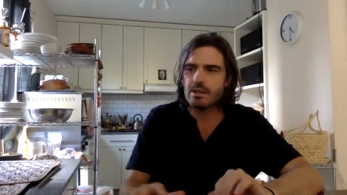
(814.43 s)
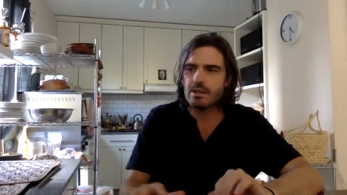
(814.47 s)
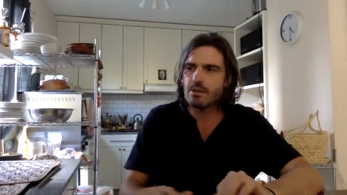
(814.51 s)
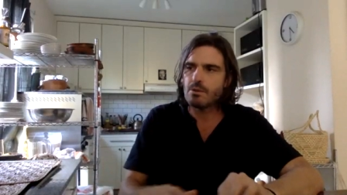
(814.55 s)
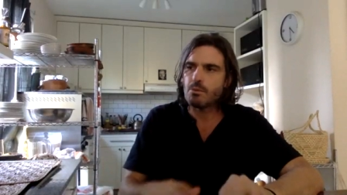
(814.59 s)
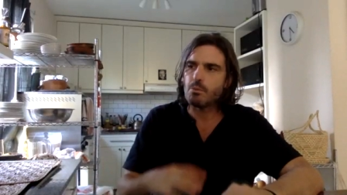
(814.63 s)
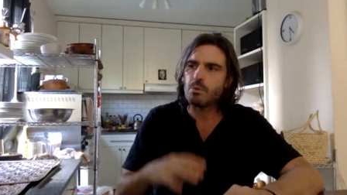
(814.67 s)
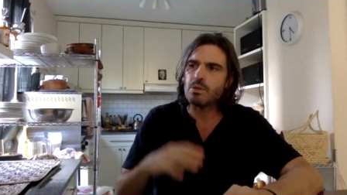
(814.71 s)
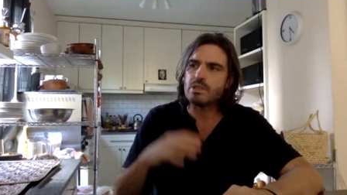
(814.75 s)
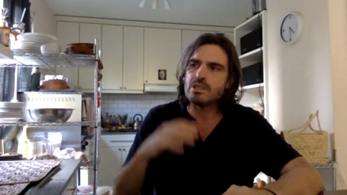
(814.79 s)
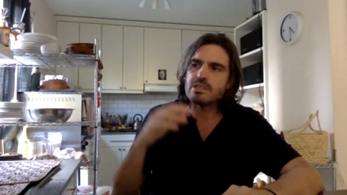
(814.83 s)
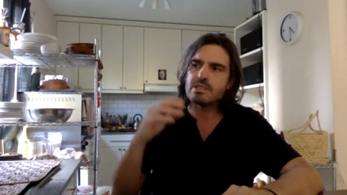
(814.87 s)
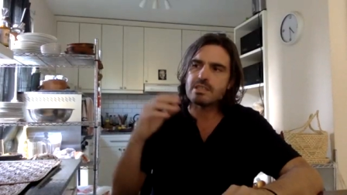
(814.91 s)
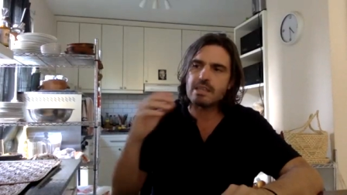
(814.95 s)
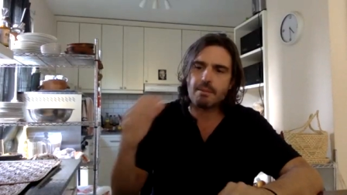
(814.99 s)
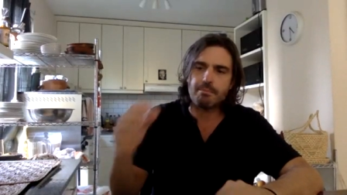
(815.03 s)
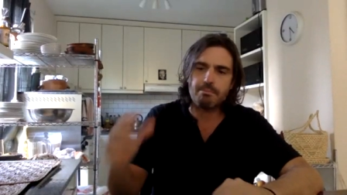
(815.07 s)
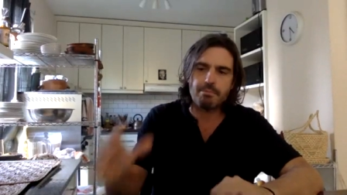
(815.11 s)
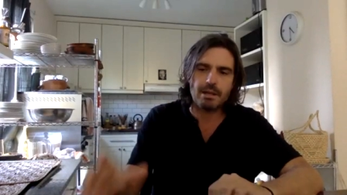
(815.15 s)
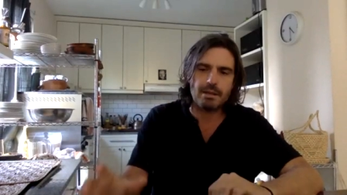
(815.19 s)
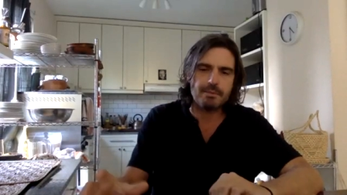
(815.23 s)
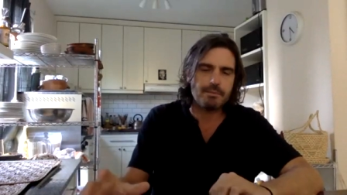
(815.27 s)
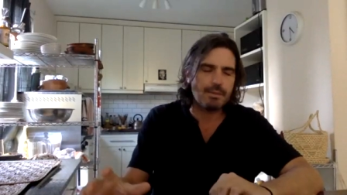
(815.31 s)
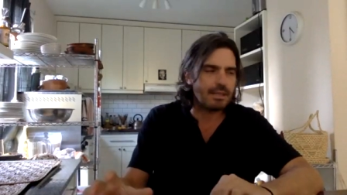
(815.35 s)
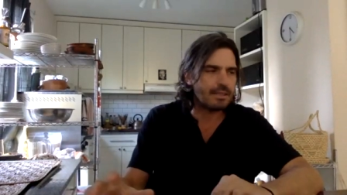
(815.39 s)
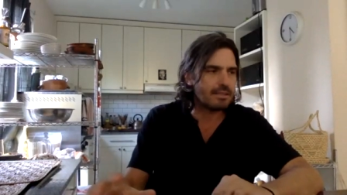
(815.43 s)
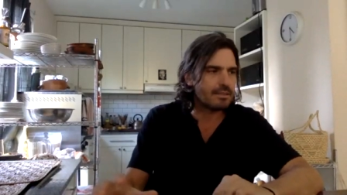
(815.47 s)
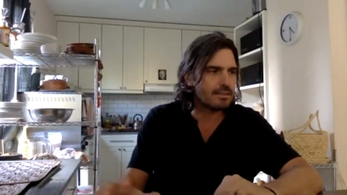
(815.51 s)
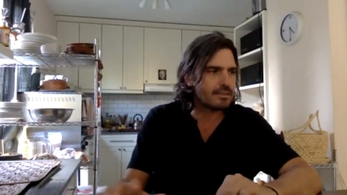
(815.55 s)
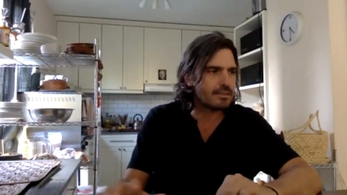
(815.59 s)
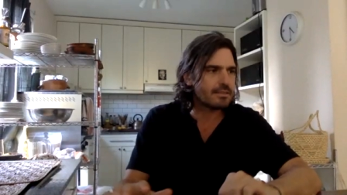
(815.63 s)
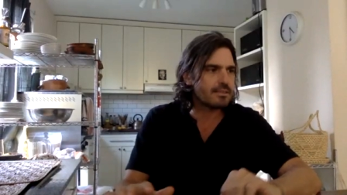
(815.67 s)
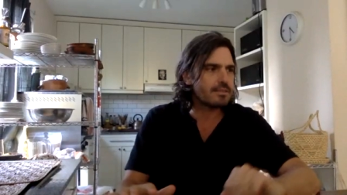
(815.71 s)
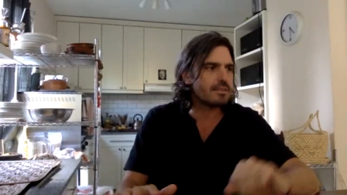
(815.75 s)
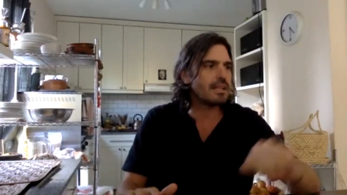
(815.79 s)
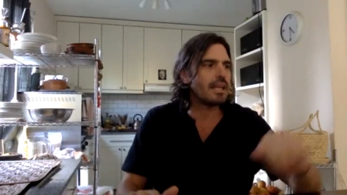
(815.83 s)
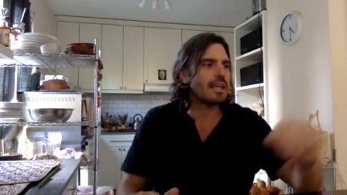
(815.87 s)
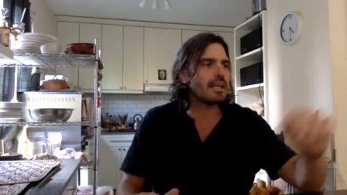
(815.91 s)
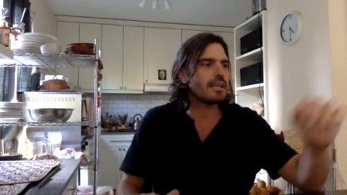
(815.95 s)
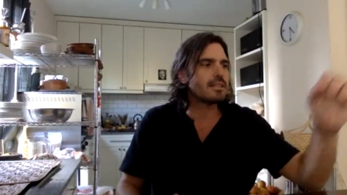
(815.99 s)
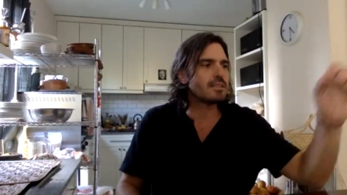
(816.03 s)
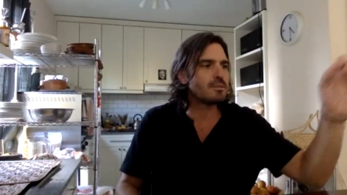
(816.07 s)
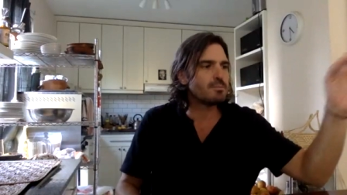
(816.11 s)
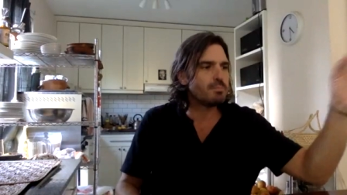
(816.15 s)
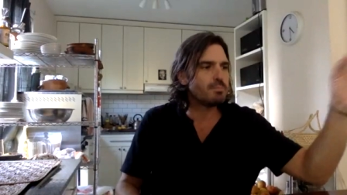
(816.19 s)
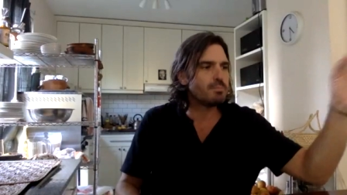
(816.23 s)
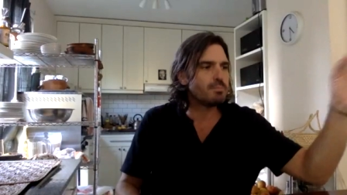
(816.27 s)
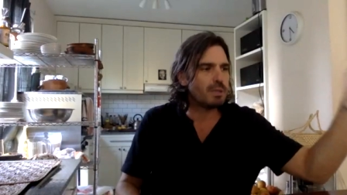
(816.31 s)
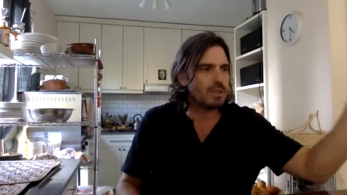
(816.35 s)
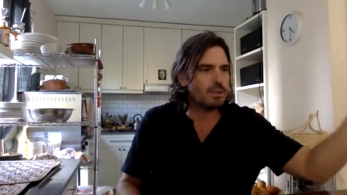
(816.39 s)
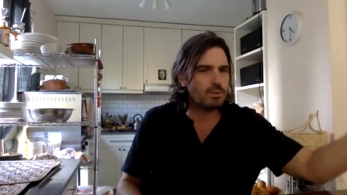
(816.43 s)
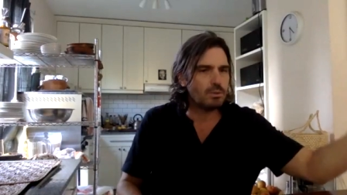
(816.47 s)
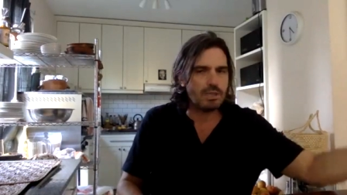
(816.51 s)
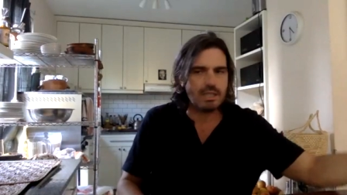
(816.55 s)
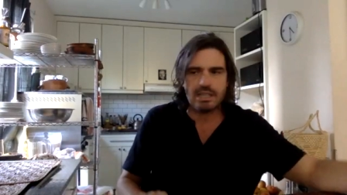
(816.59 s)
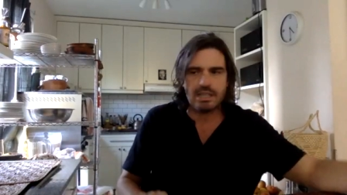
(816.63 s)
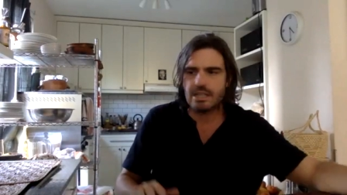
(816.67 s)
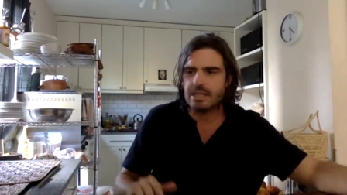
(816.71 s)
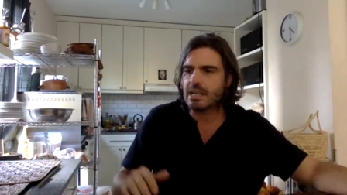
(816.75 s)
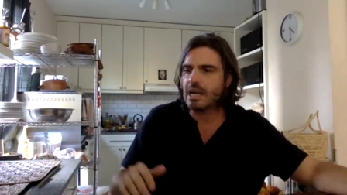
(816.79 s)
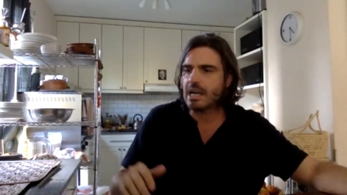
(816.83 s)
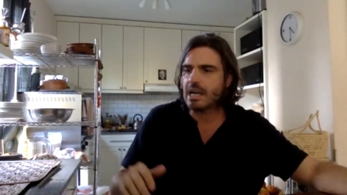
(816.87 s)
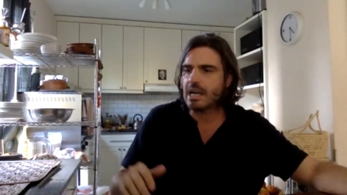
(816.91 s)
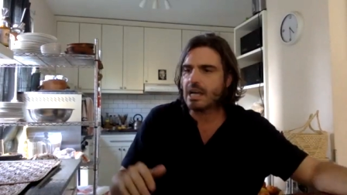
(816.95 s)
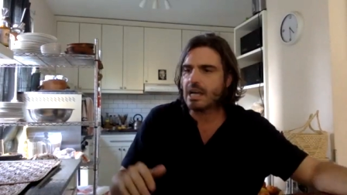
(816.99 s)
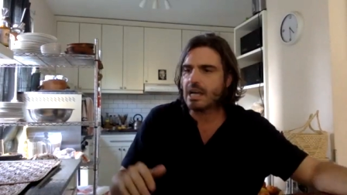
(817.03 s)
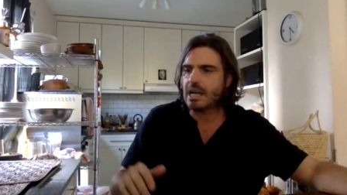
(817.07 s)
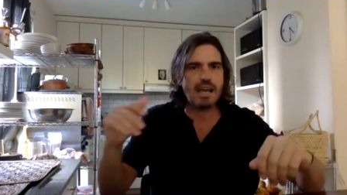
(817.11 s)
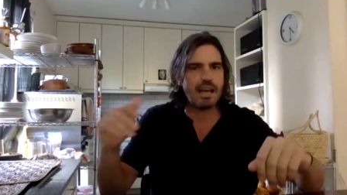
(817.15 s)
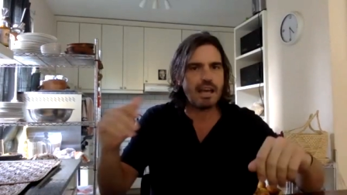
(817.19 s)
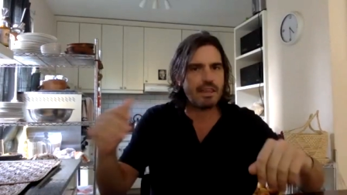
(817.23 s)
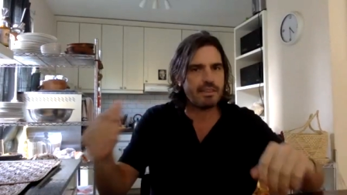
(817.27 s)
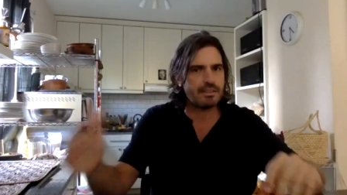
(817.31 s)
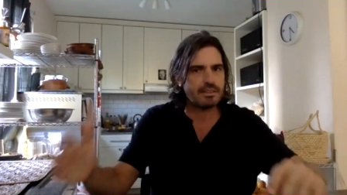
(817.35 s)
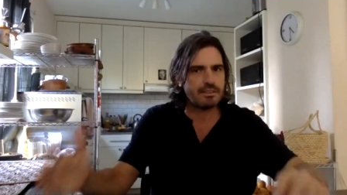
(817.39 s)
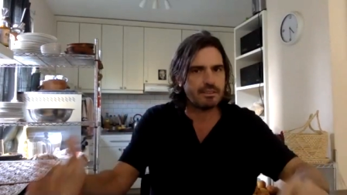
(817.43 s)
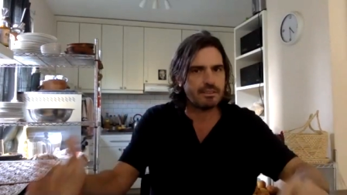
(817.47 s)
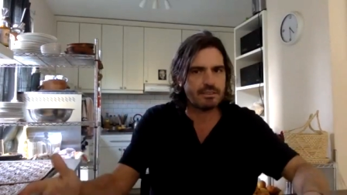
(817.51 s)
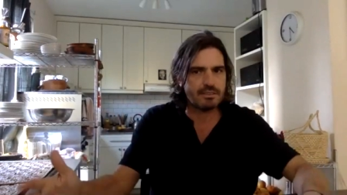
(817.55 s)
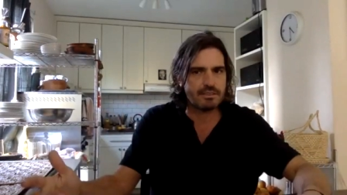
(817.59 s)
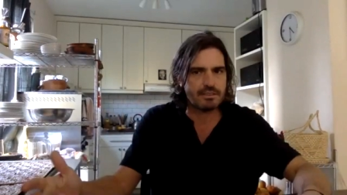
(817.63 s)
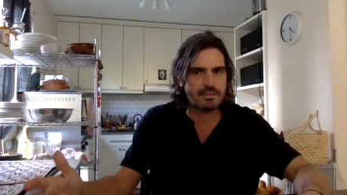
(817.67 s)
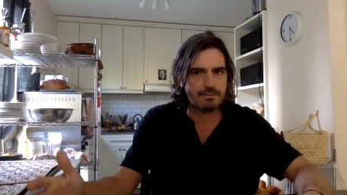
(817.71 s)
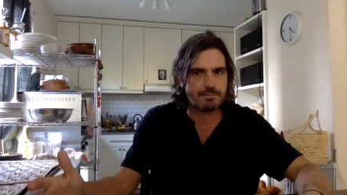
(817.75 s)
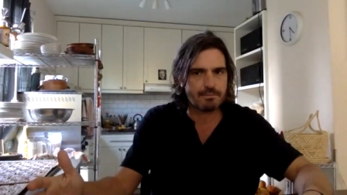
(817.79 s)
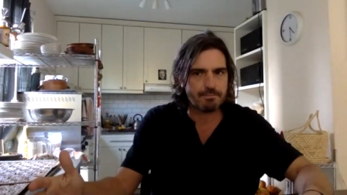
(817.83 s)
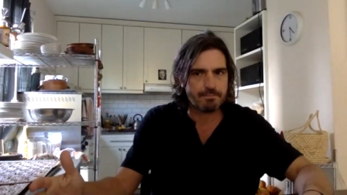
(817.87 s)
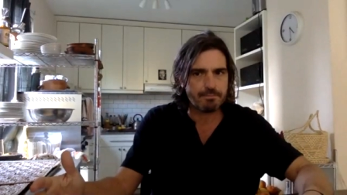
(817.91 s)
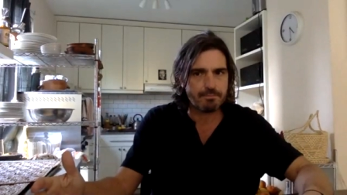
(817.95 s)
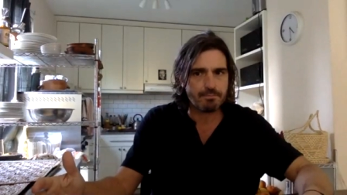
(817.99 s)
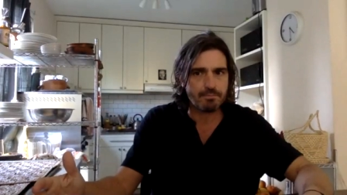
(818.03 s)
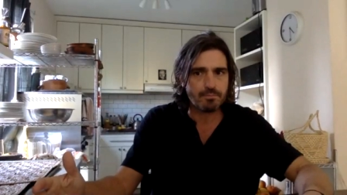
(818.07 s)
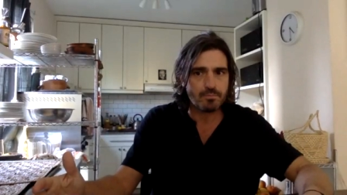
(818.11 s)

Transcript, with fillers: with supplements like spirulina and others,